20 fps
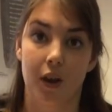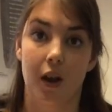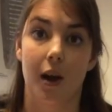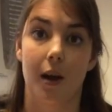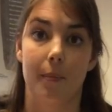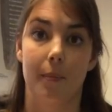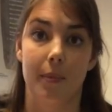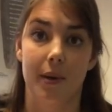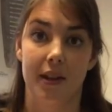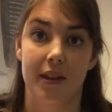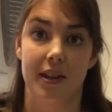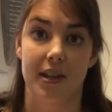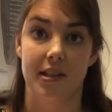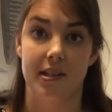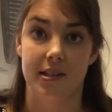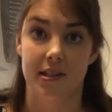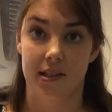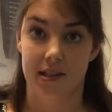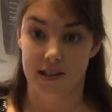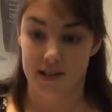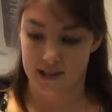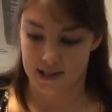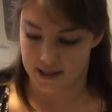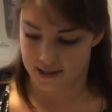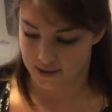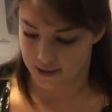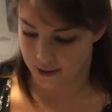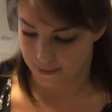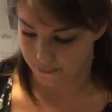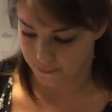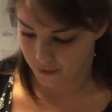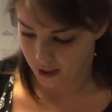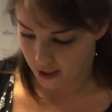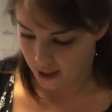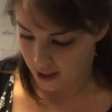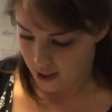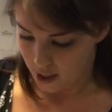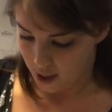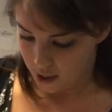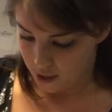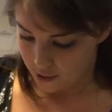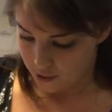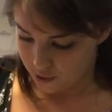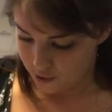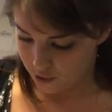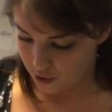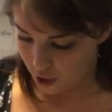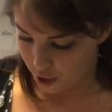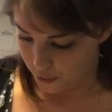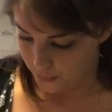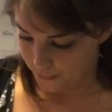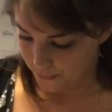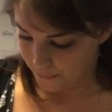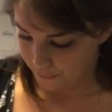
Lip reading: up this system. So